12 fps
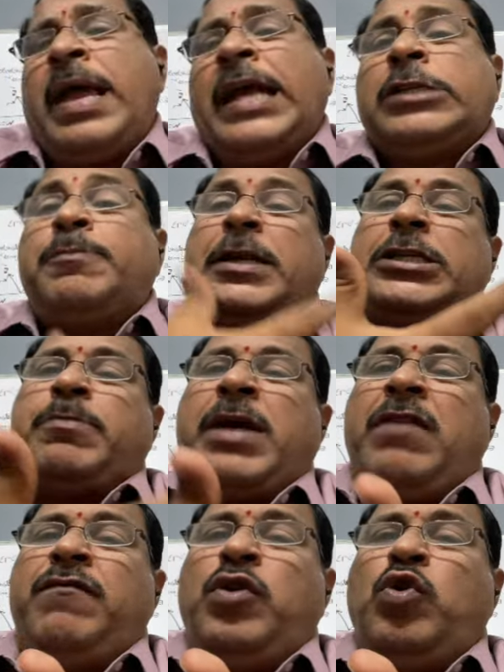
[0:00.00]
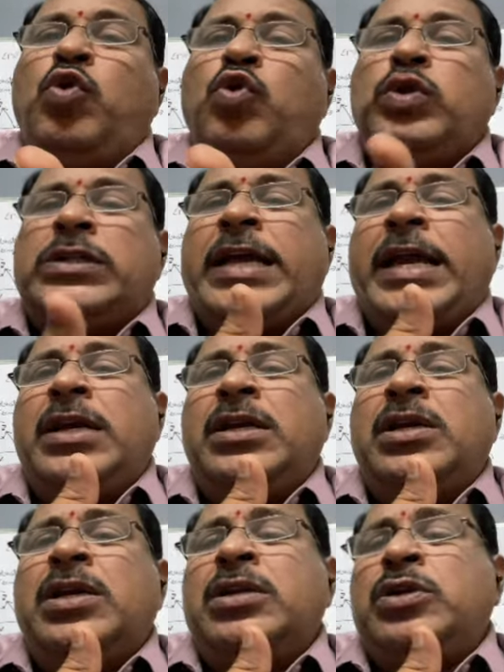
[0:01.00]
express my views
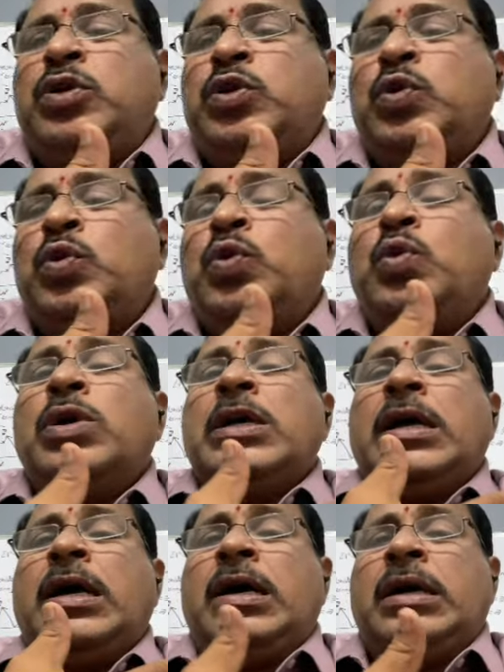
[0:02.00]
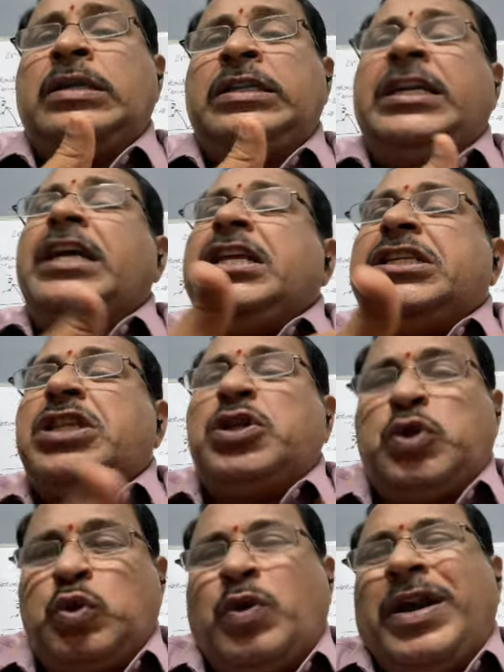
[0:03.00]
and to cherish the
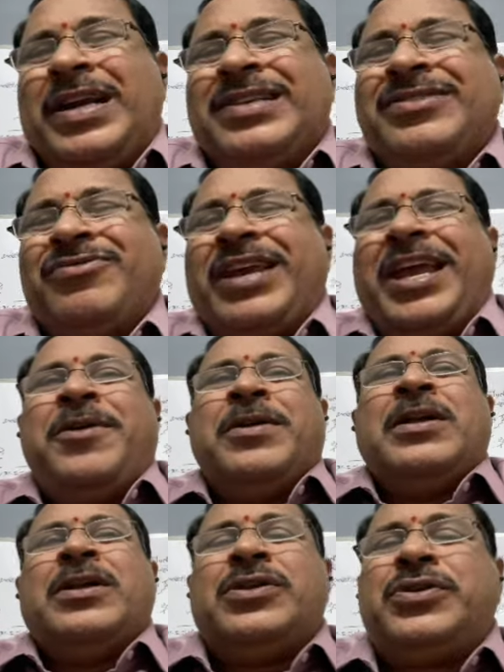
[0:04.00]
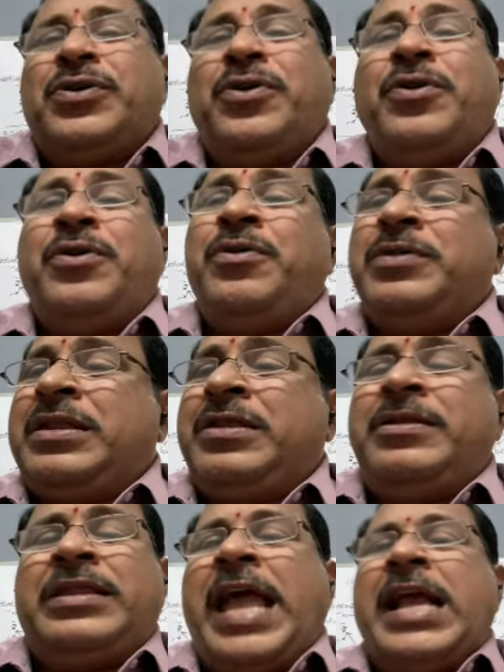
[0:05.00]
students. Okay, so
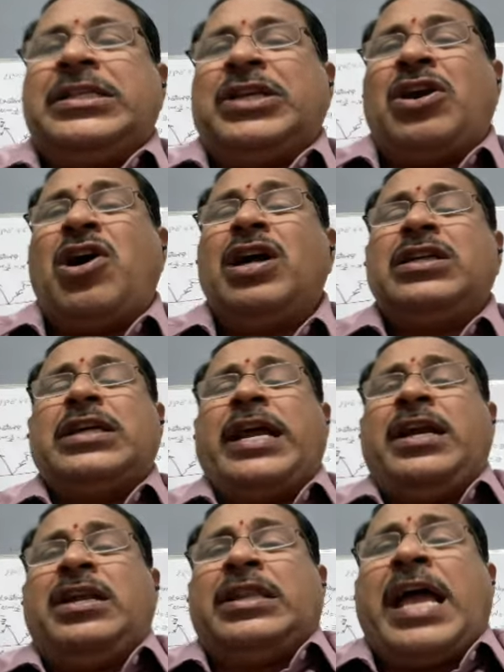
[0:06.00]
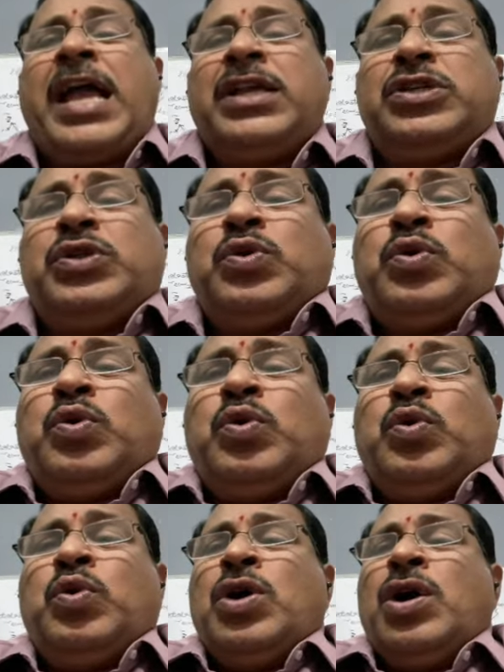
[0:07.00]
thanks a lot, and thanks
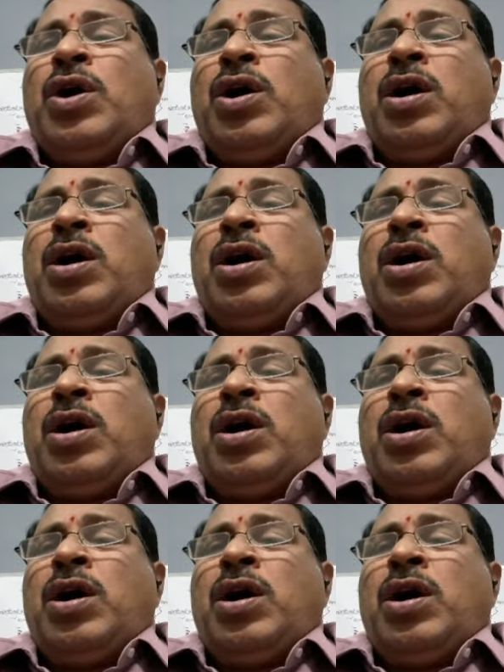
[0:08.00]
to